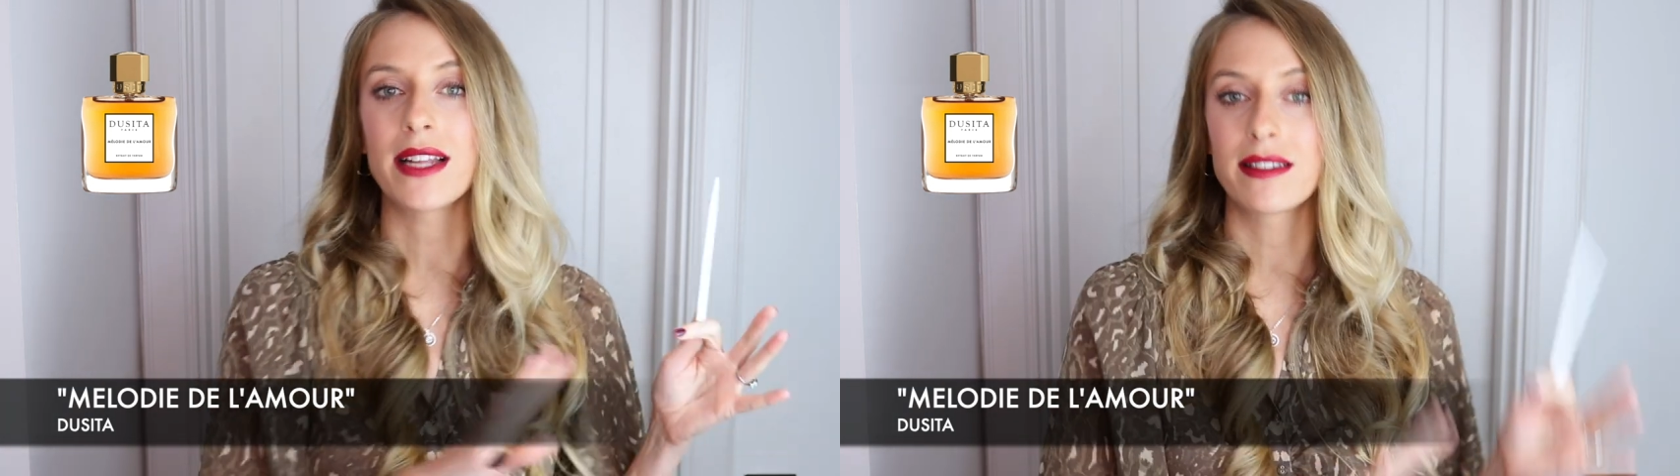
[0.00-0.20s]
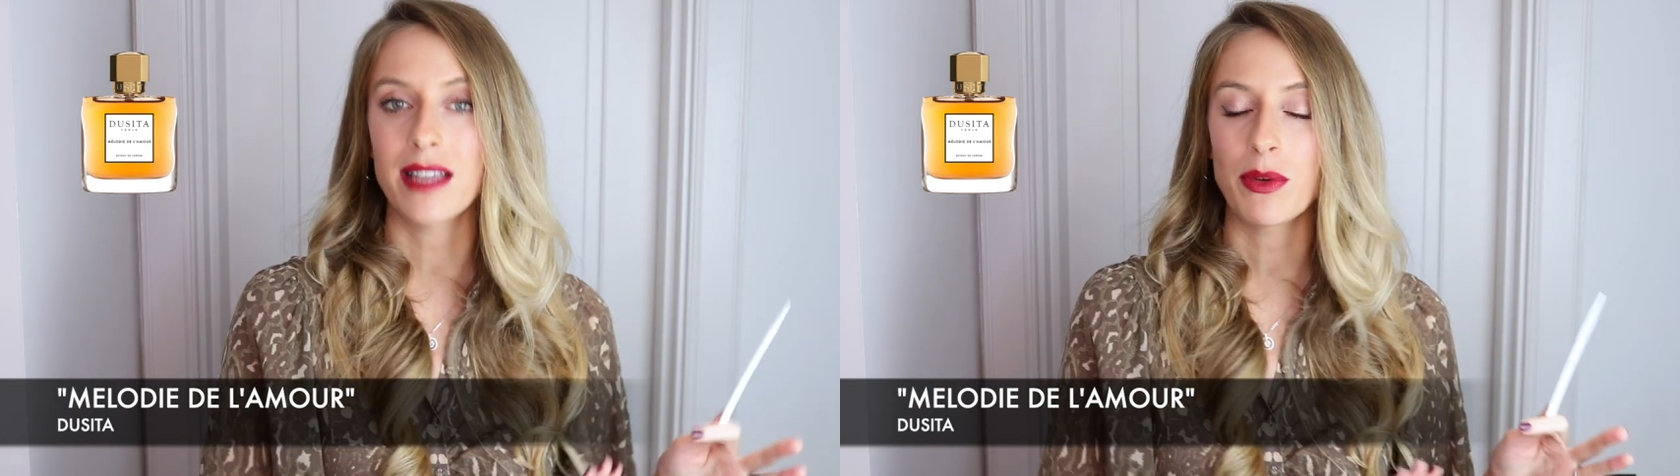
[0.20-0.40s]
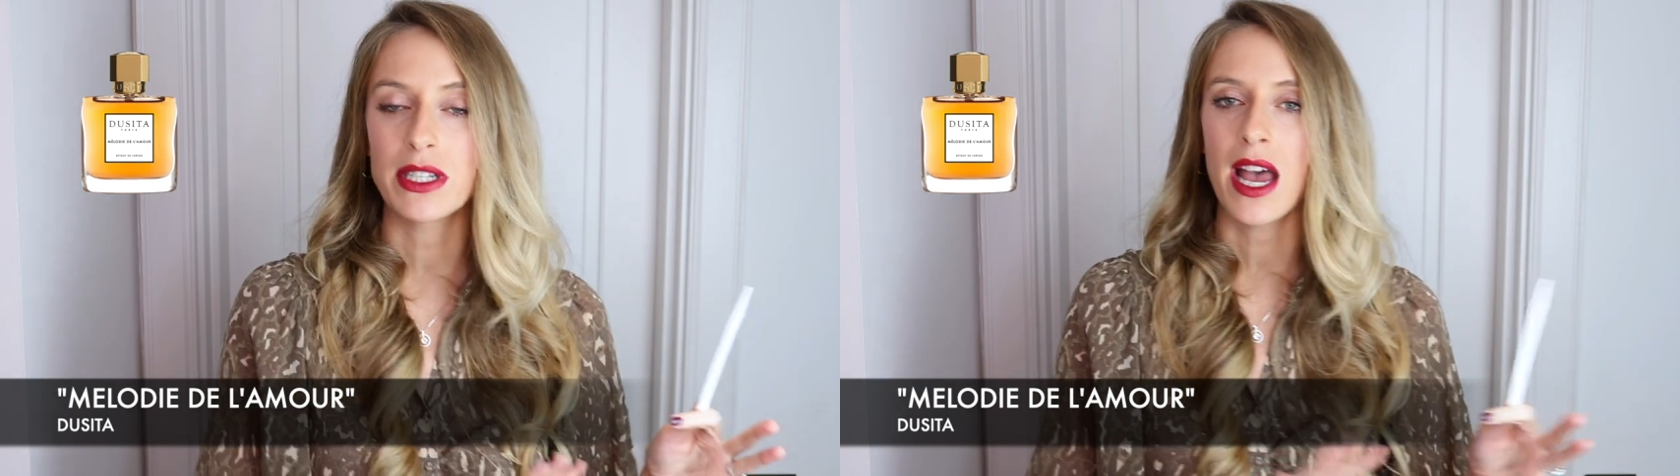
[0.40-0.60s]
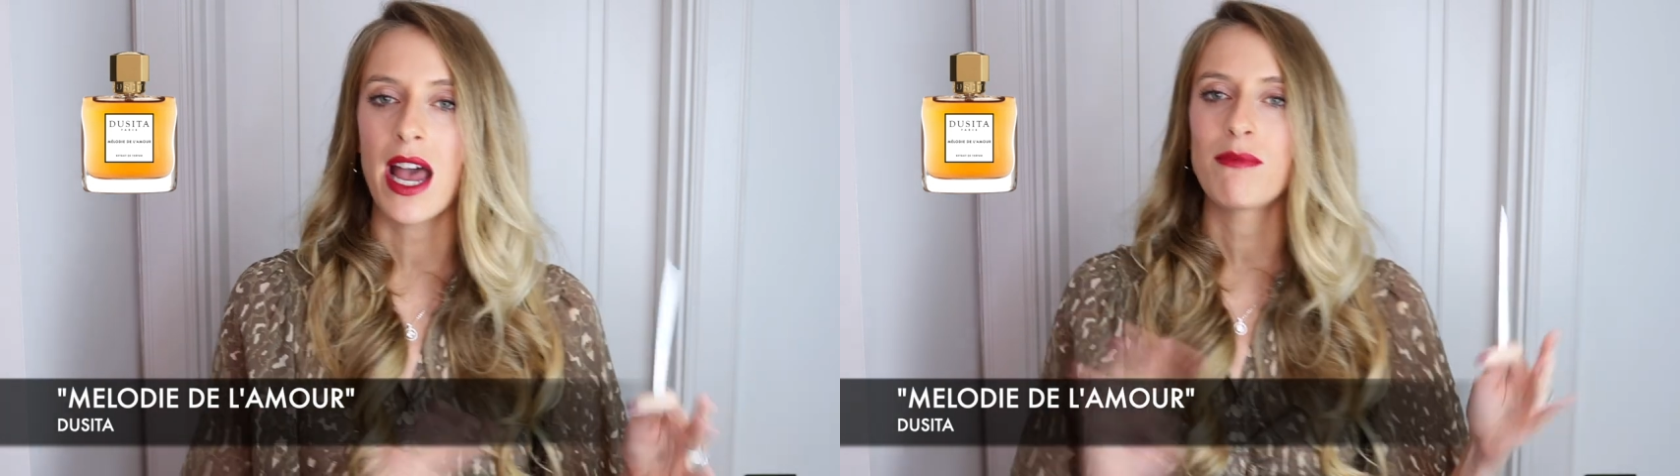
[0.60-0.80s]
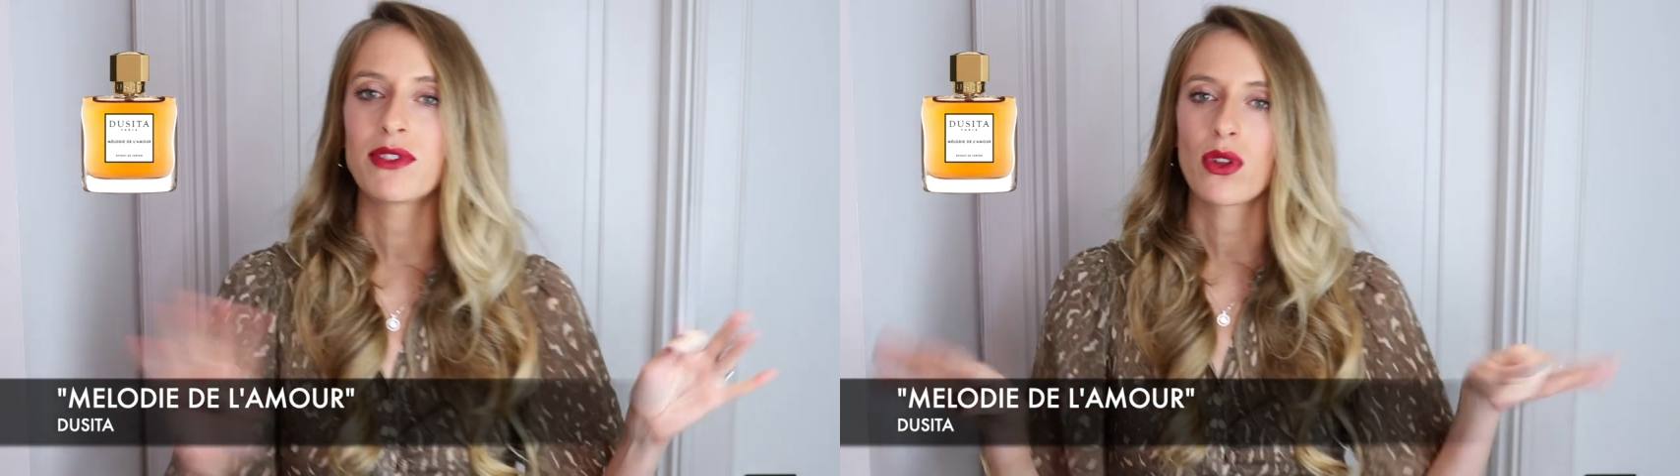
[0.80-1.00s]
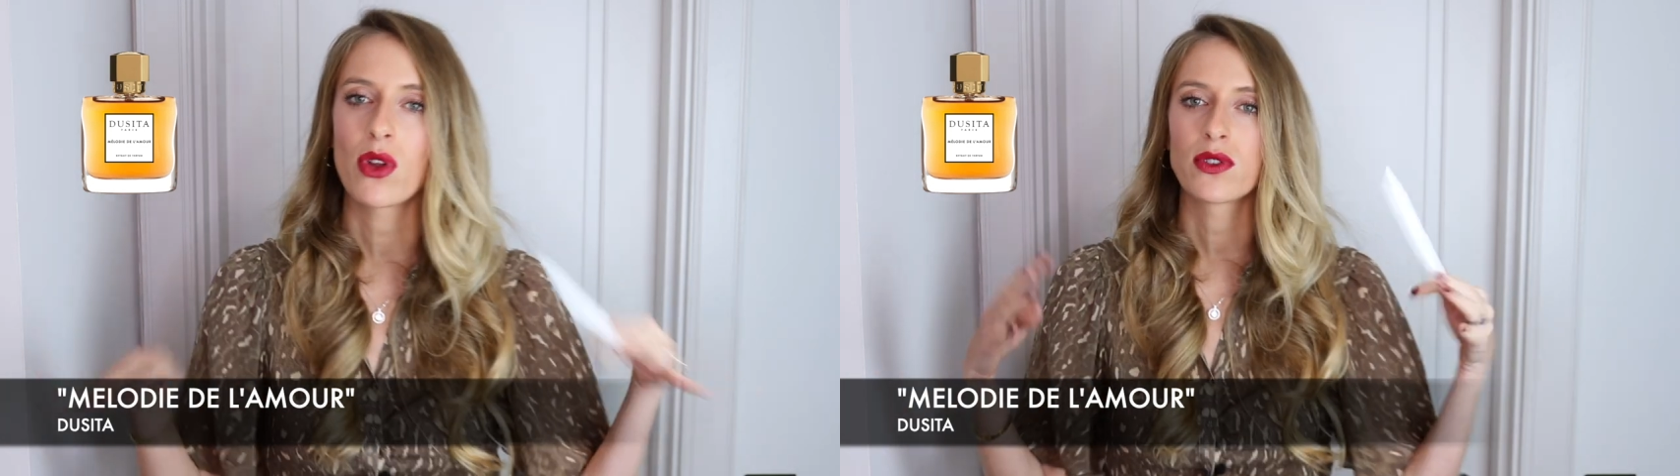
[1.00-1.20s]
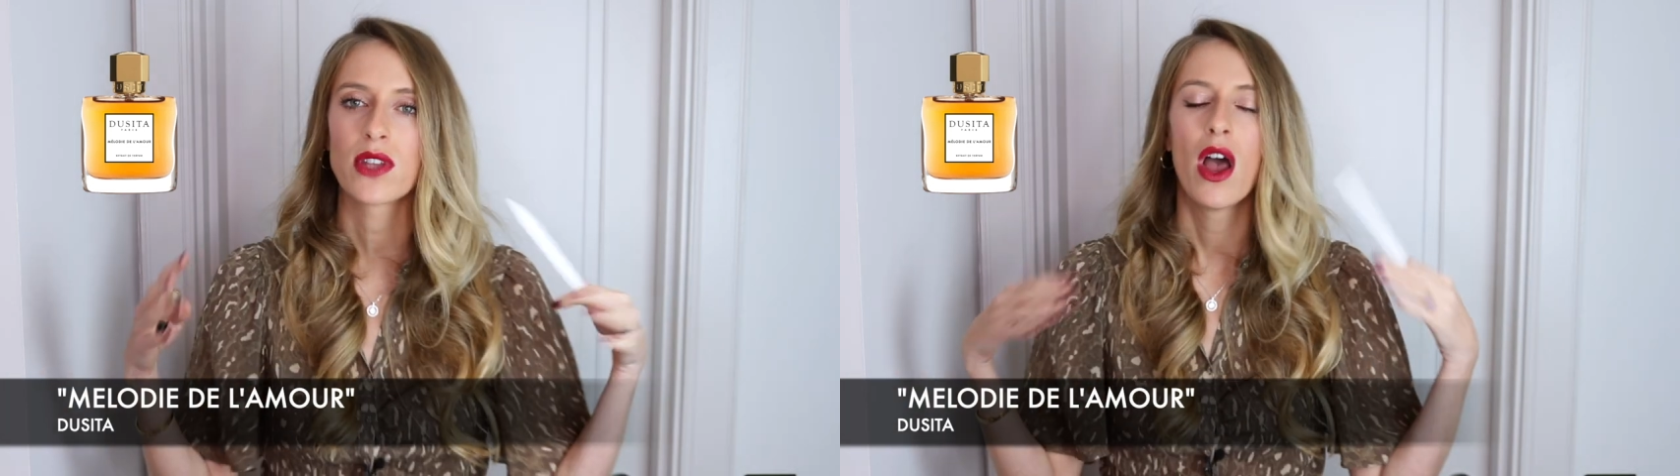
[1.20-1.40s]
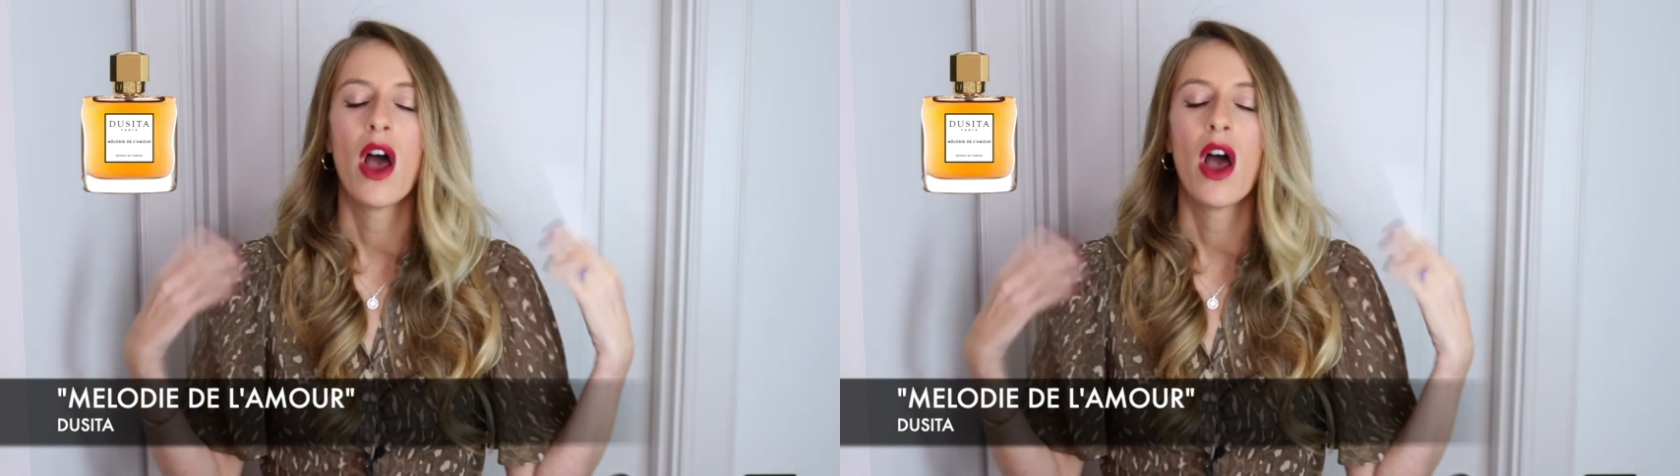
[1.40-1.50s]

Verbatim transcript: and summertime, so those